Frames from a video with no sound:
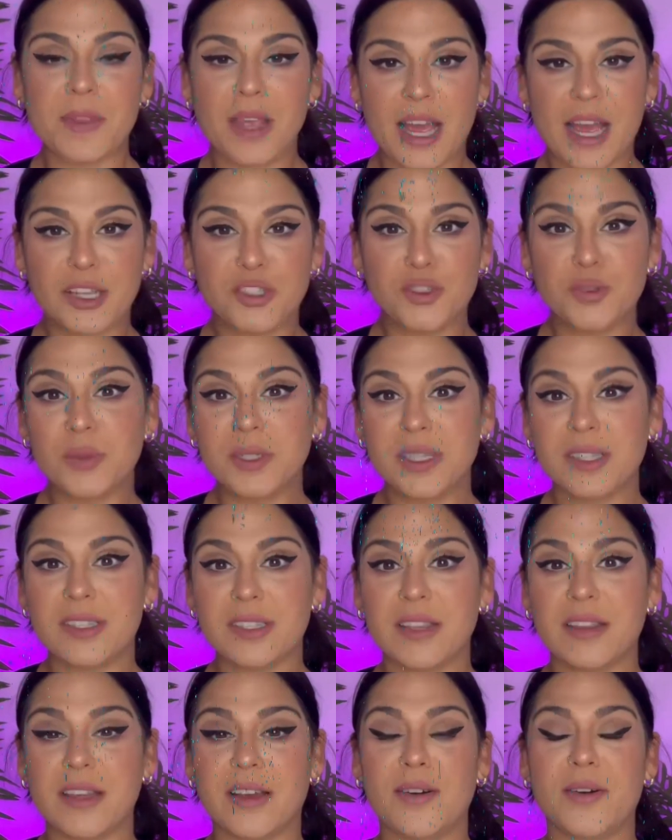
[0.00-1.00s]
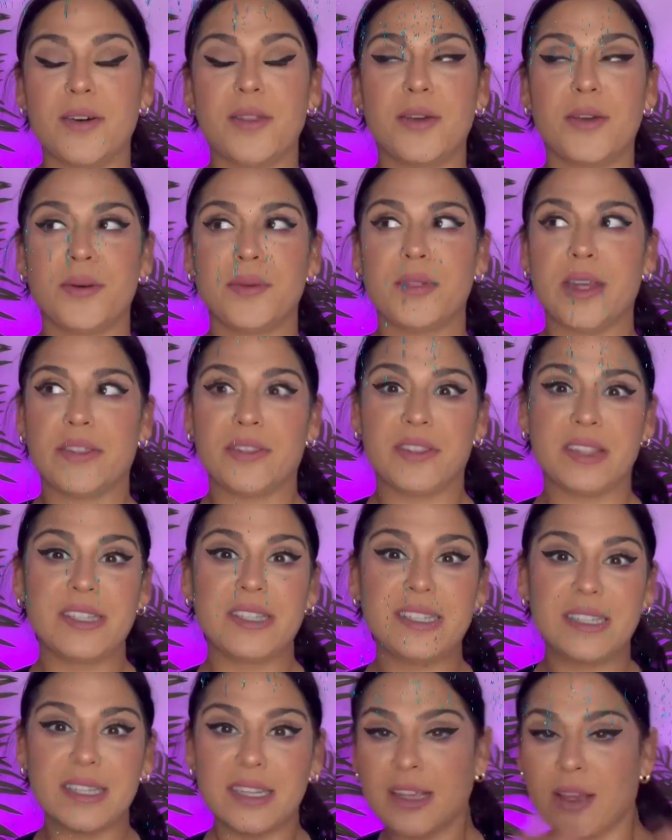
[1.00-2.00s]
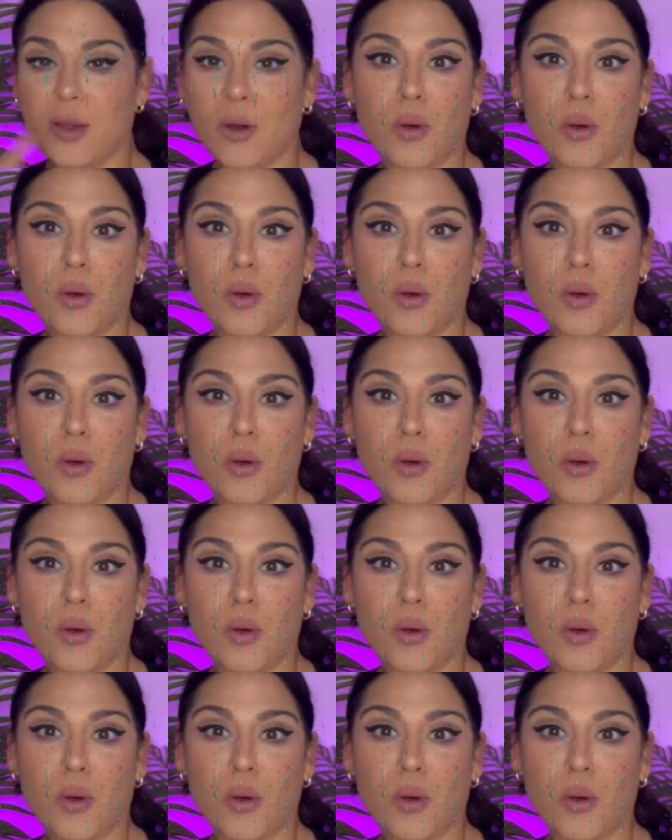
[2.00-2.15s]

I do want to say that though, that this